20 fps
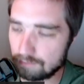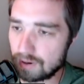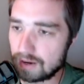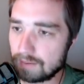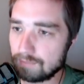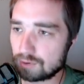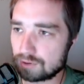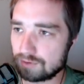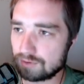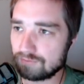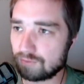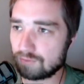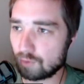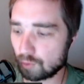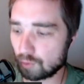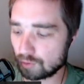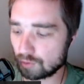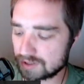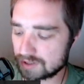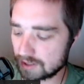but I'm looking
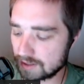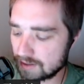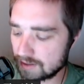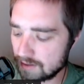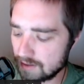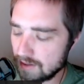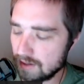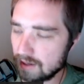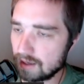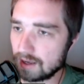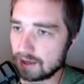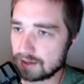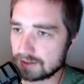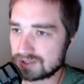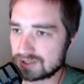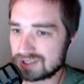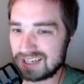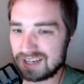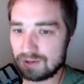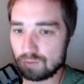forward to
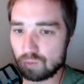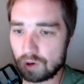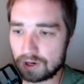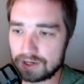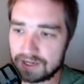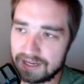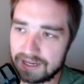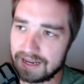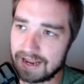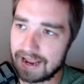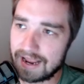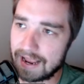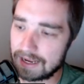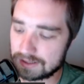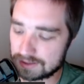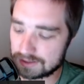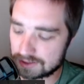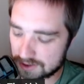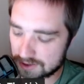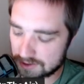seeing what
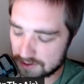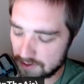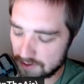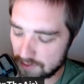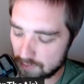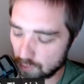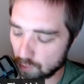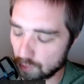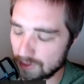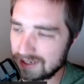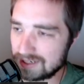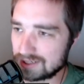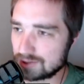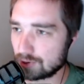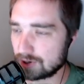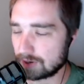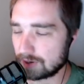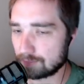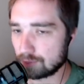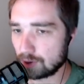he's
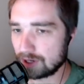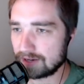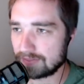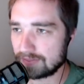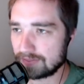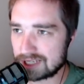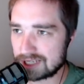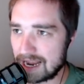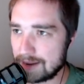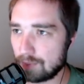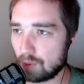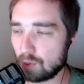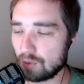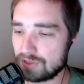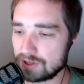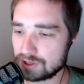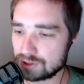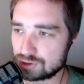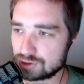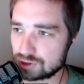going to bring to the
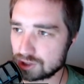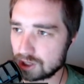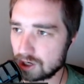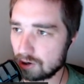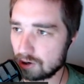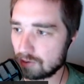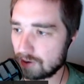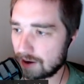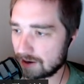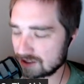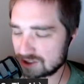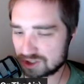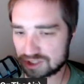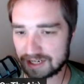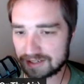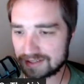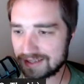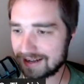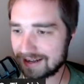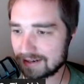table with his show. I
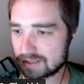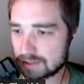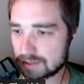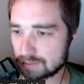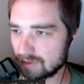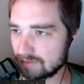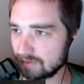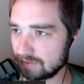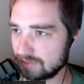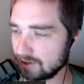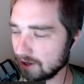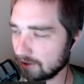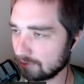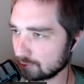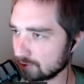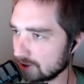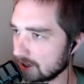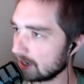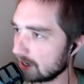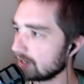checked out some of it the
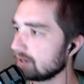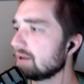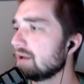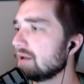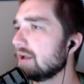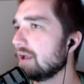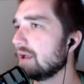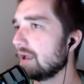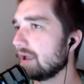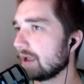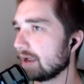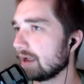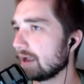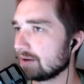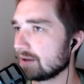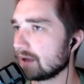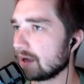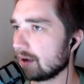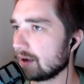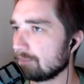other day,
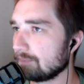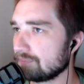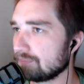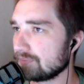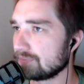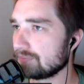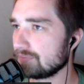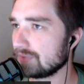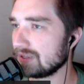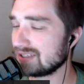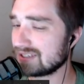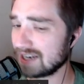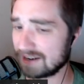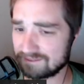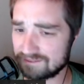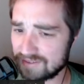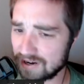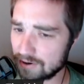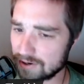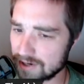and he's
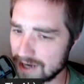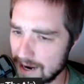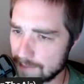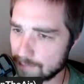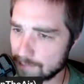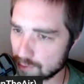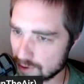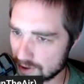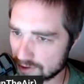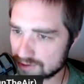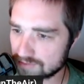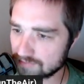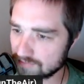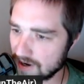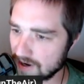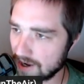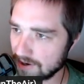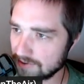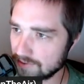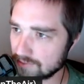got very high
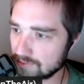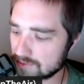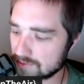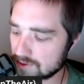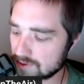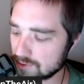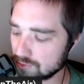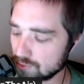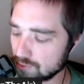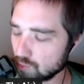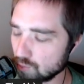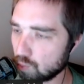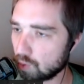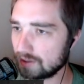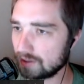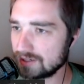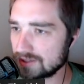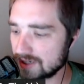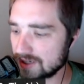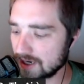production value to
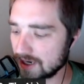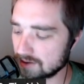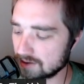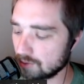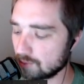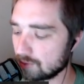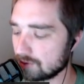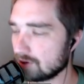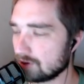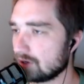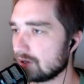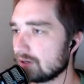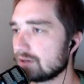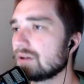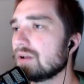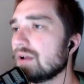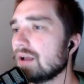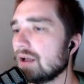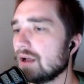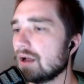what he's got going
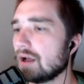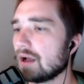on.